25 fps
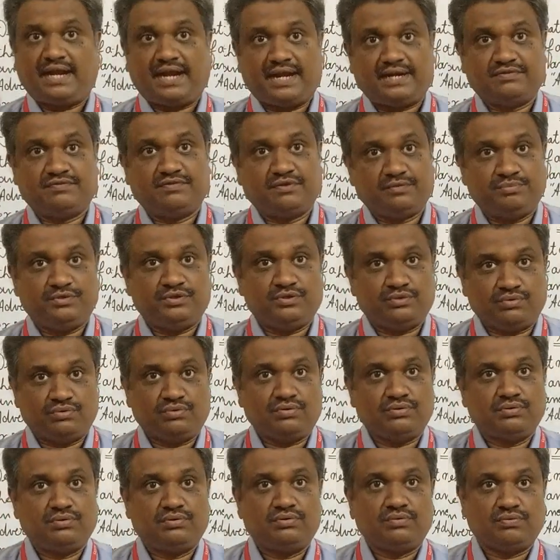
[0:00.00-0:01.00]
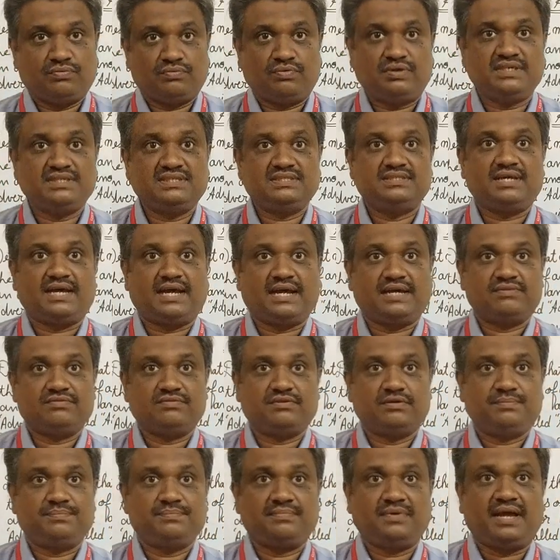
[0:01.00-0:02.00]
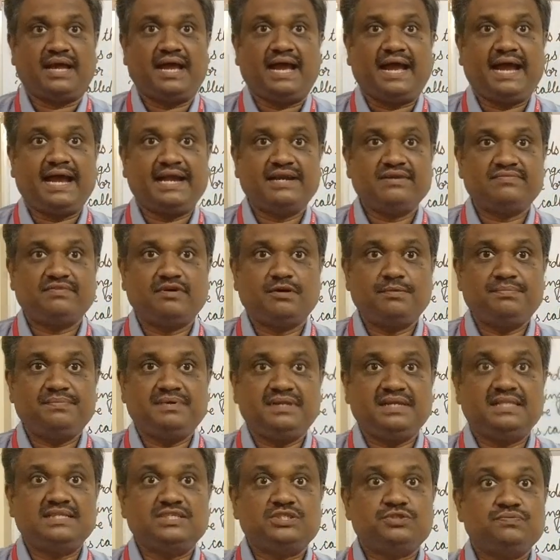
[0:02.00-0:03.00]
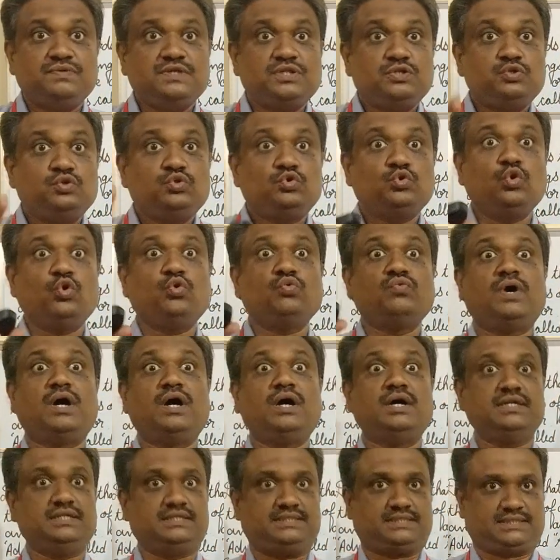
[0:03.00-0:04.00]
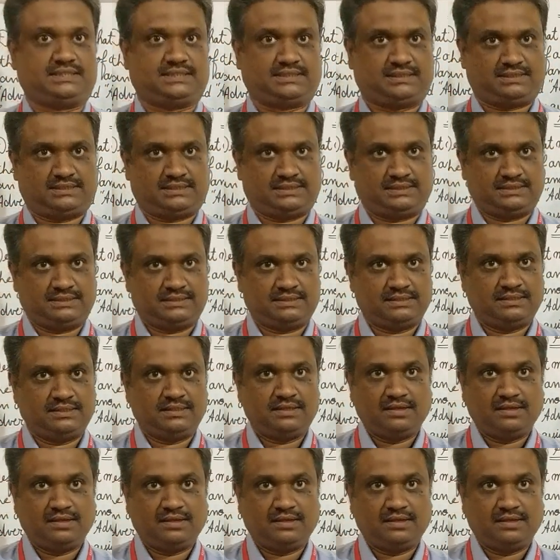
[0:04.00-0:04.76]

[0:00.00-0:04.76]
the adverb? You know what is the adverb? Adverb deals with two words,